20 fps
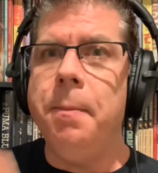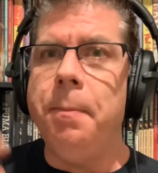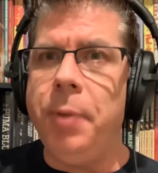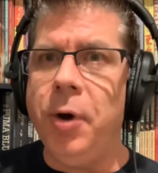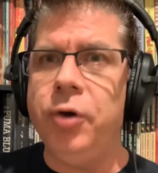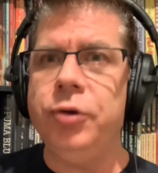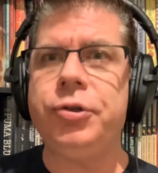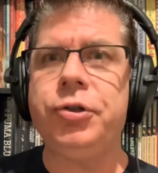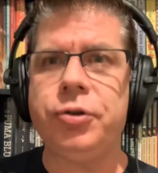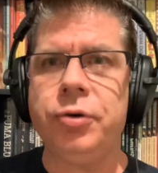
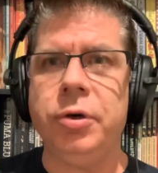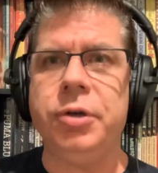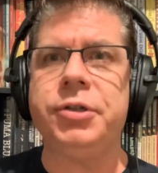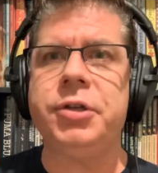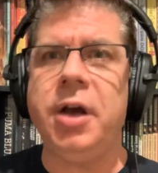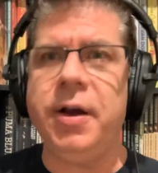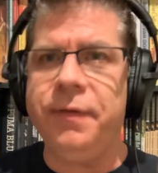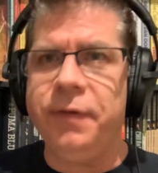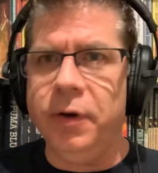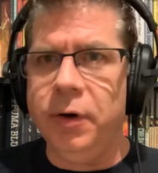Both
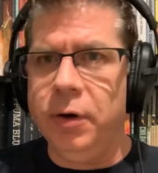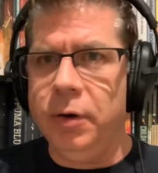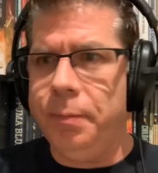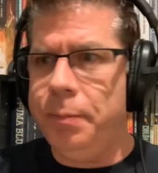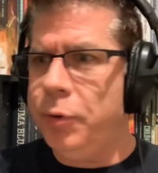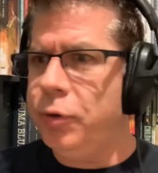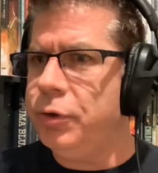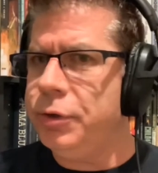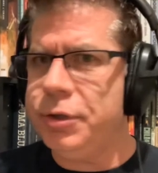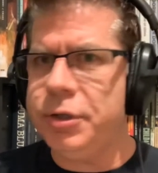stores offer
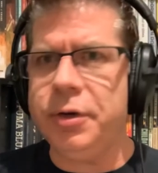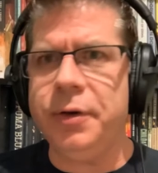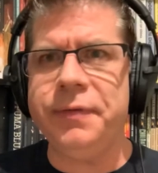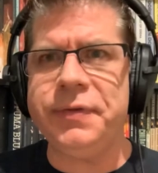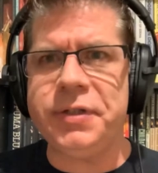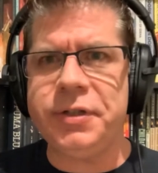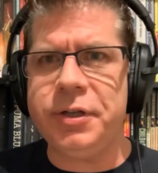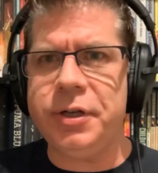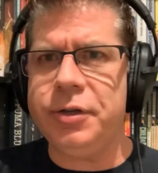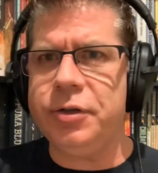pull
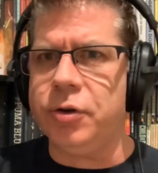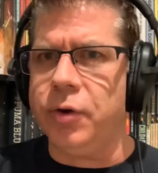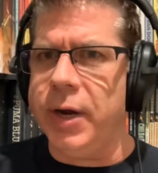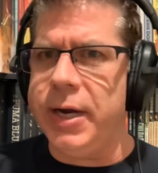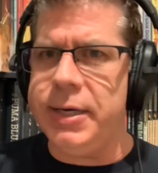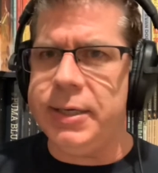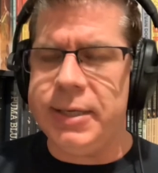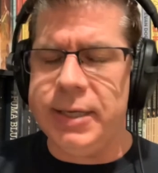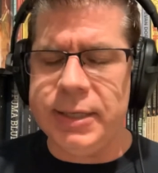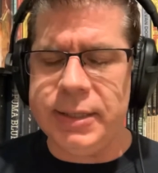services,
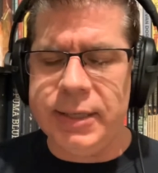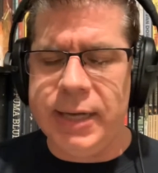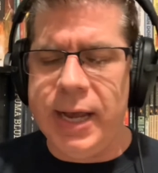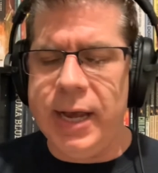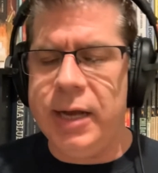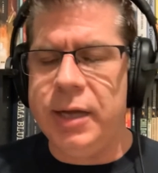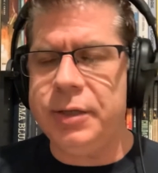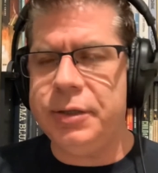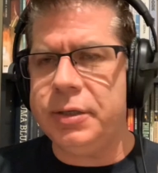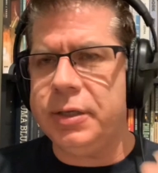great
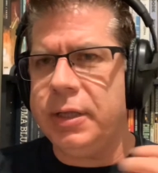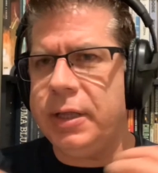discounts.